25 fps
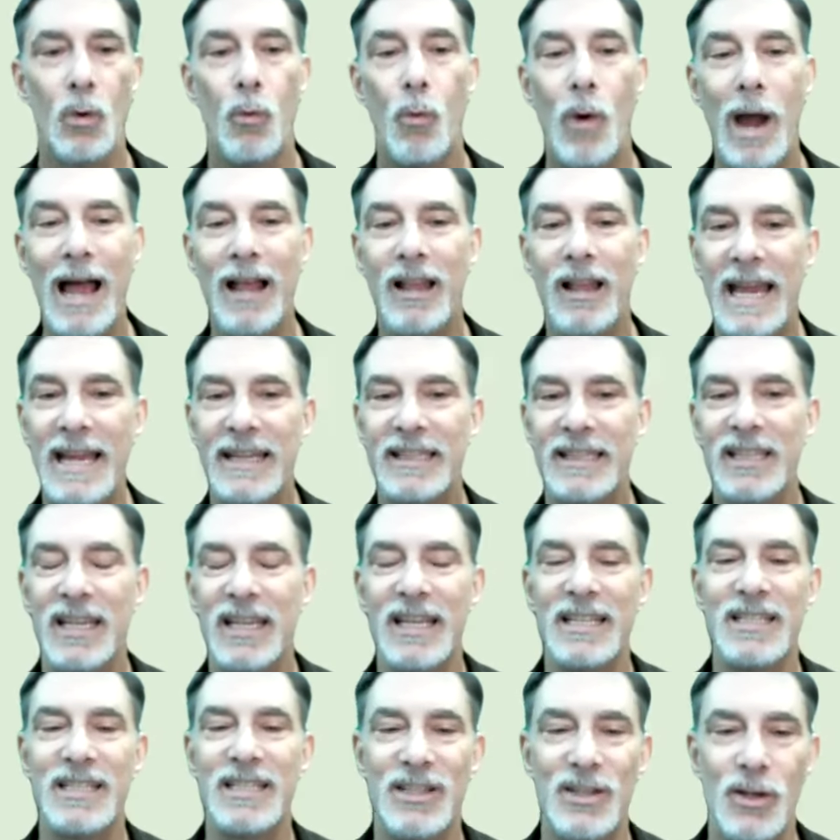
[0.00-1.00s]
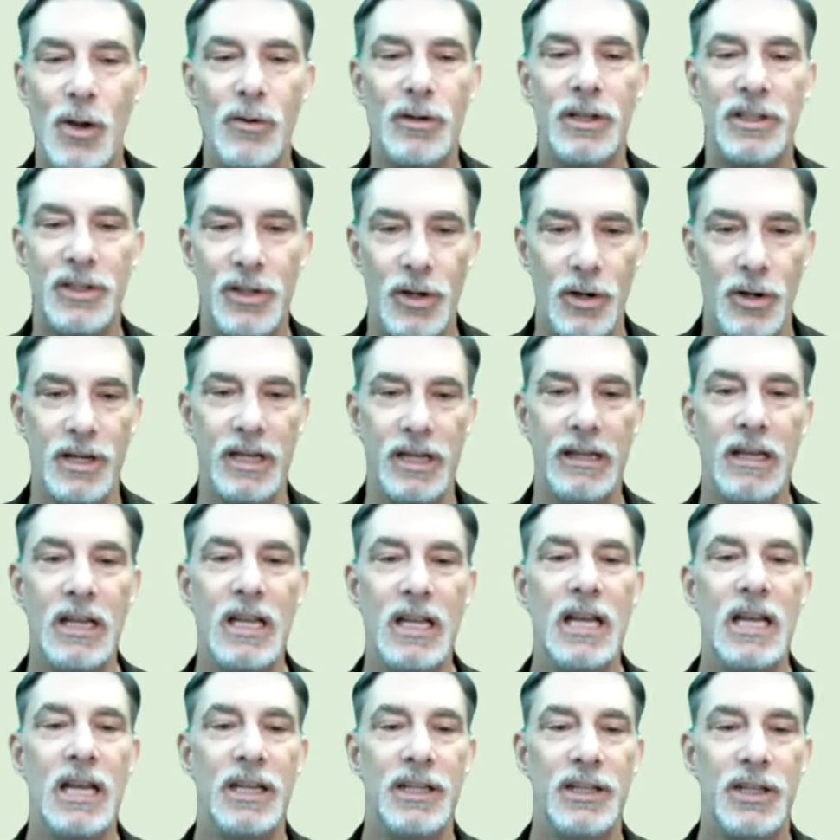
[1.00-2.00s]
While acting as his own attorney,
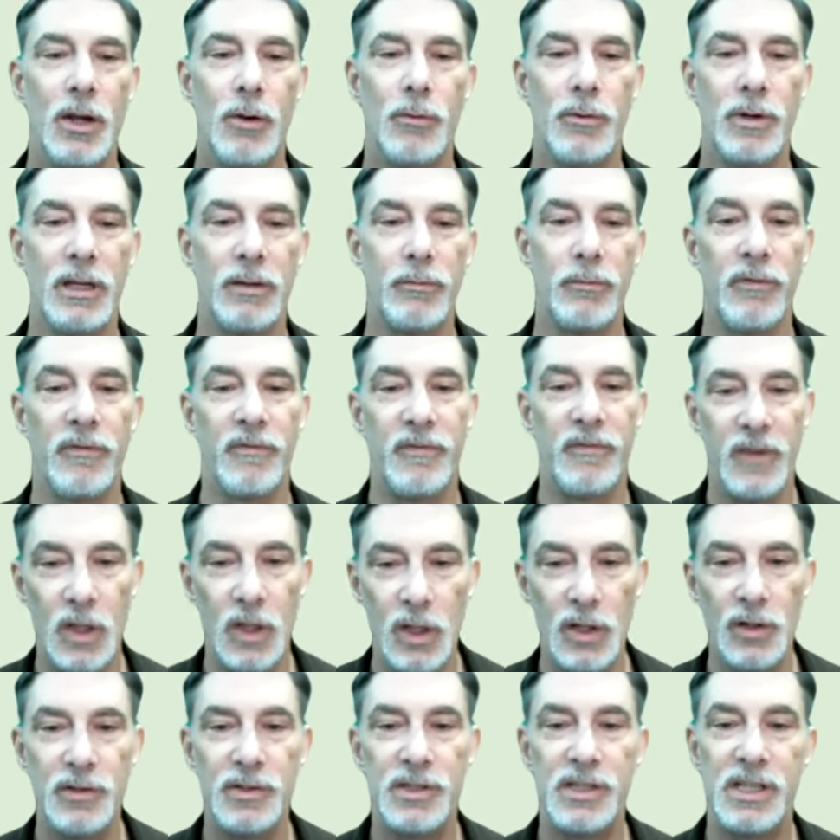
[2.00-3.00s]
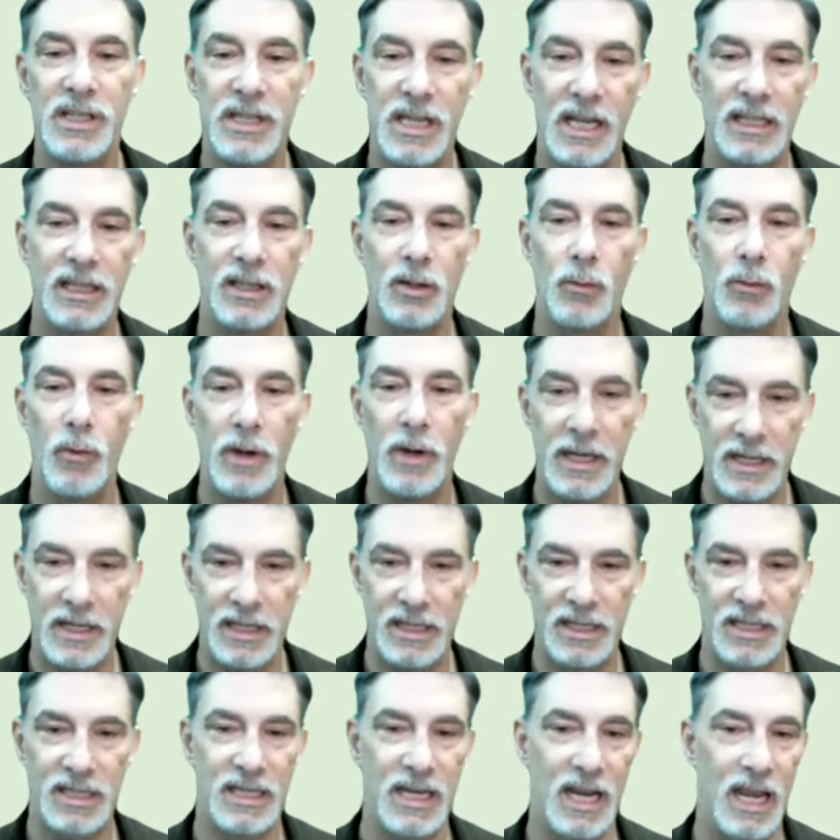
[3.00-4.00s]
Doherty refused to take the
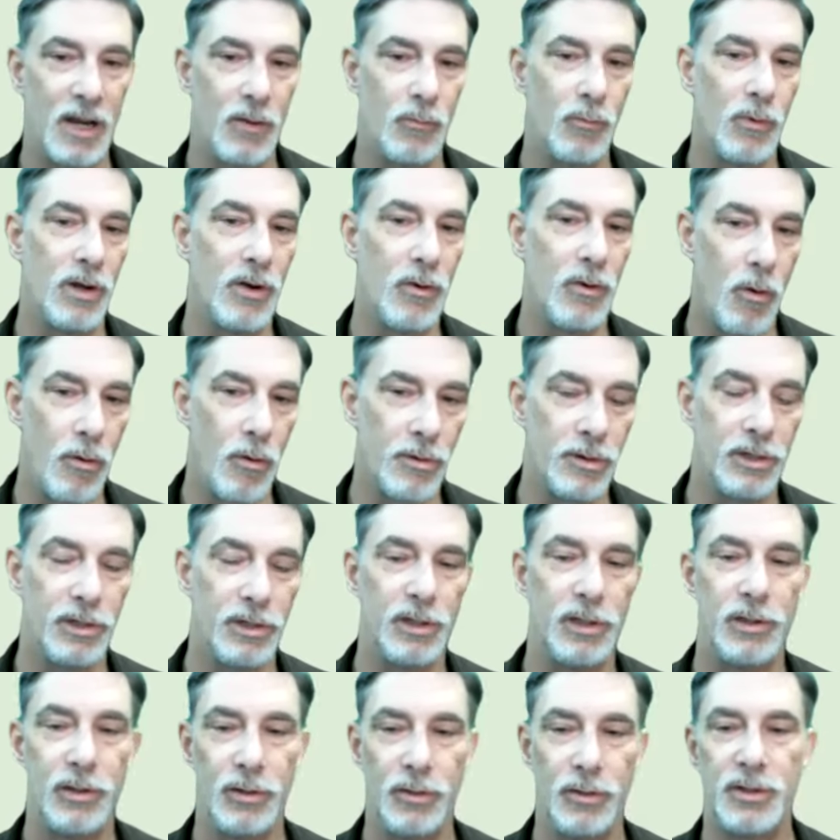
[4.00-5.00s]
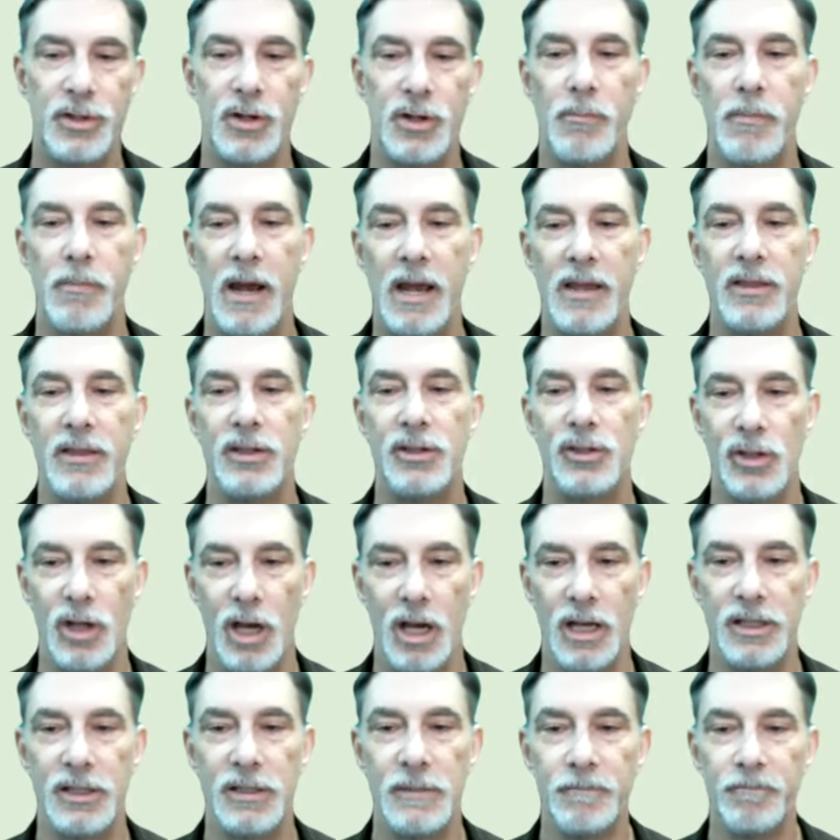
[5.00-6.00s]
witness stand when ordered to do so by the
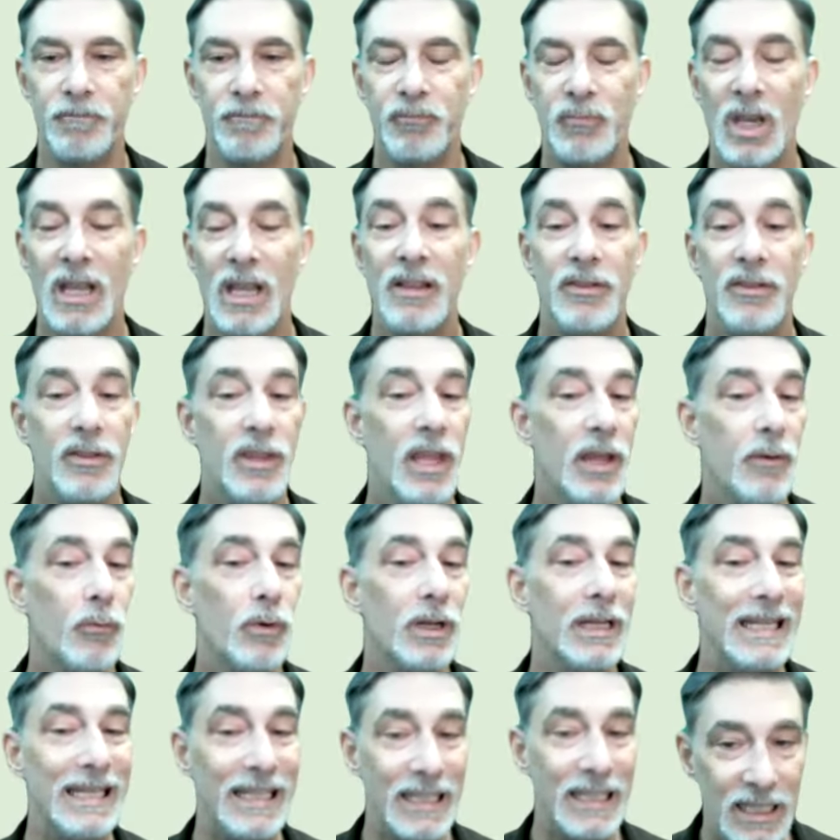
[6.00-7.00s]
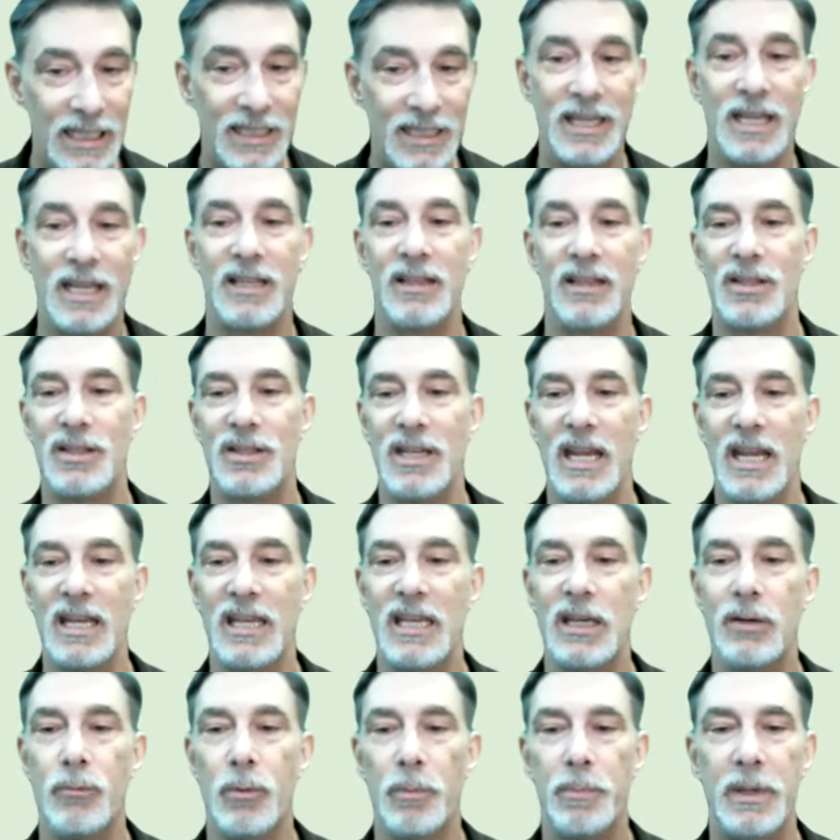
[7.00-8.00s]
judge. Then, when he did take the stand,
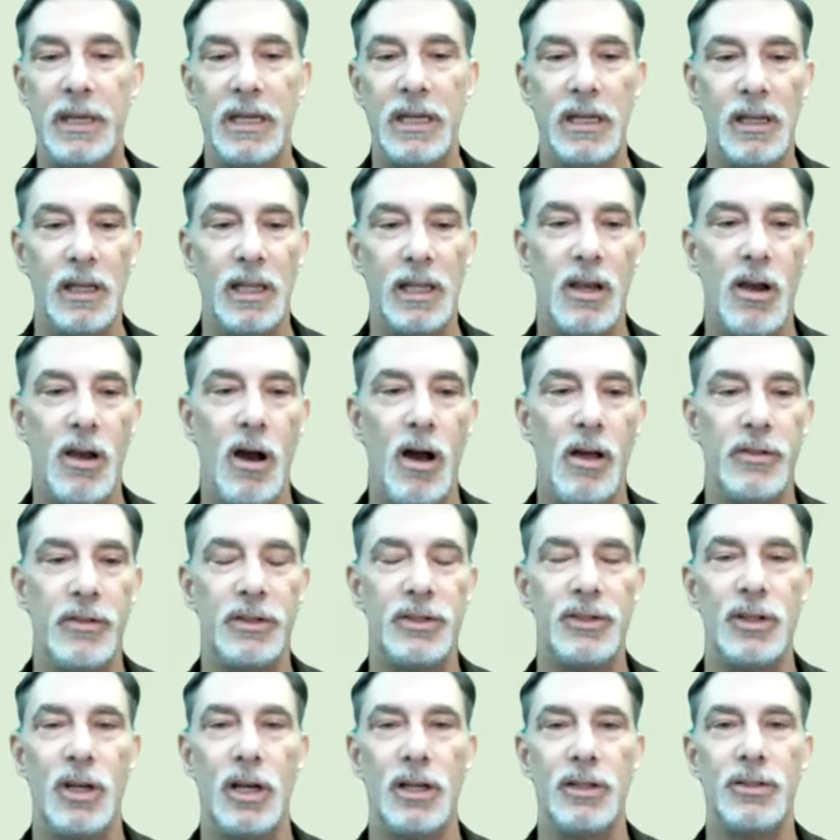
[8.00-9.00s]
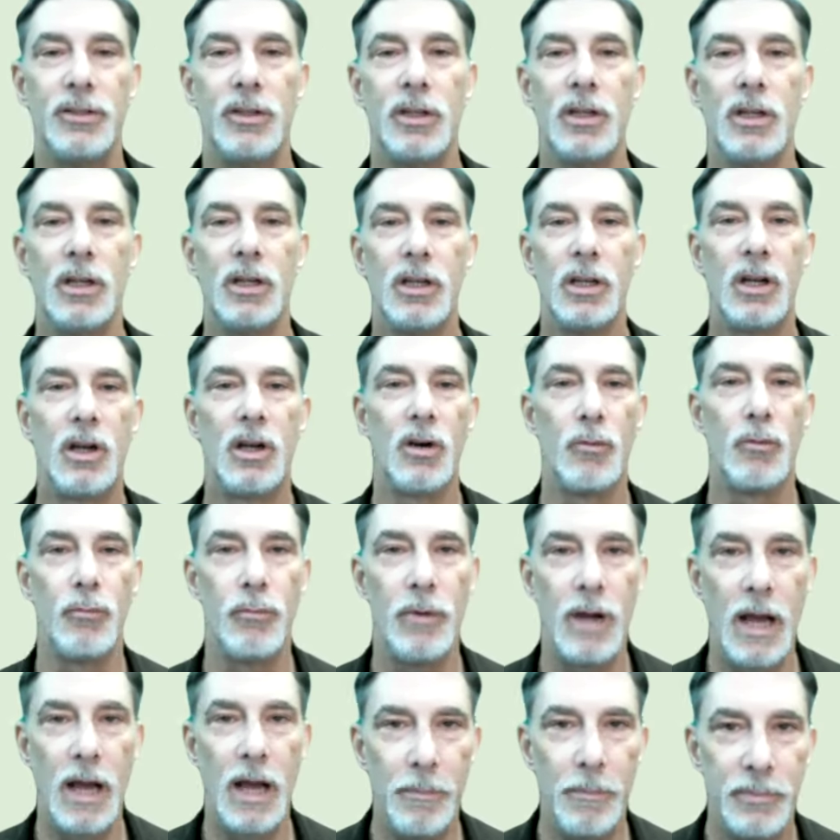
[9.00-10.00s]
he repeatedly called the judge
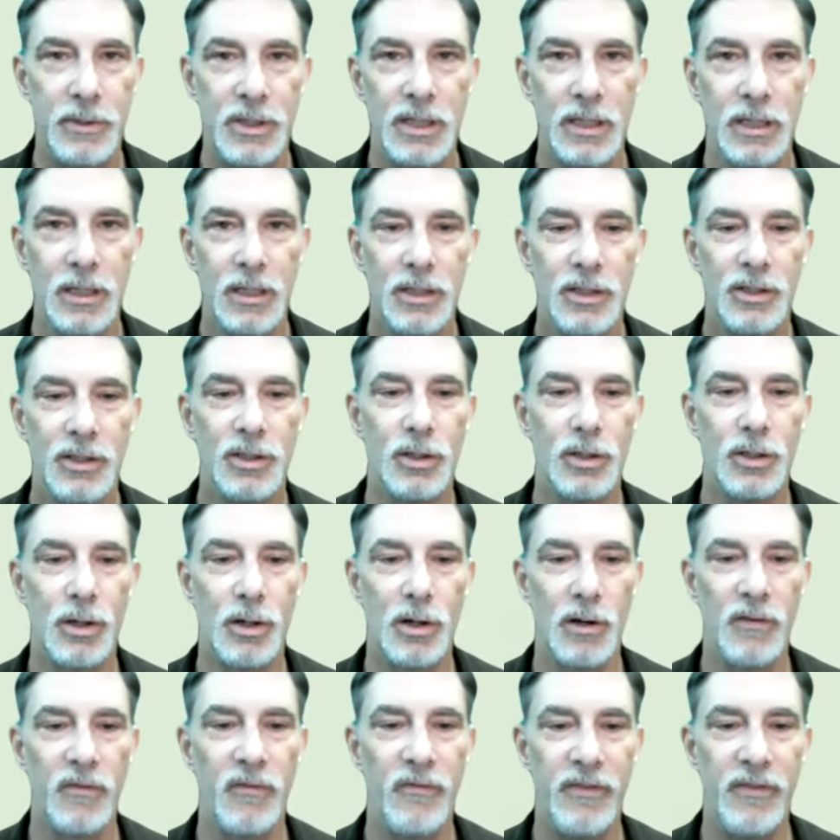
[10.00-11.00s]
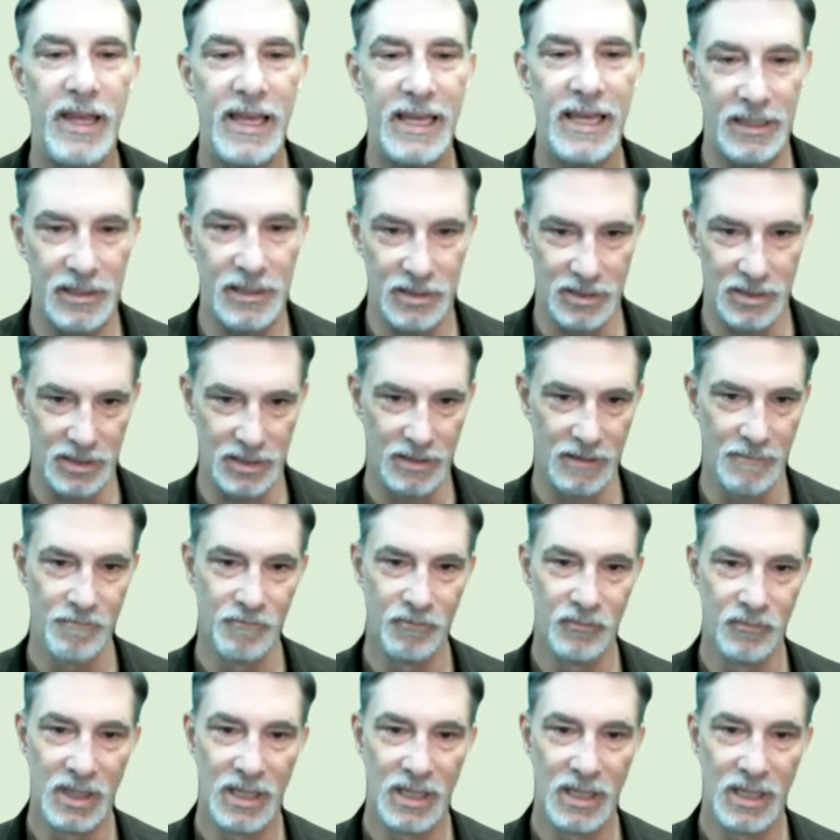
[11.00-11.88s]
corrupt to her face.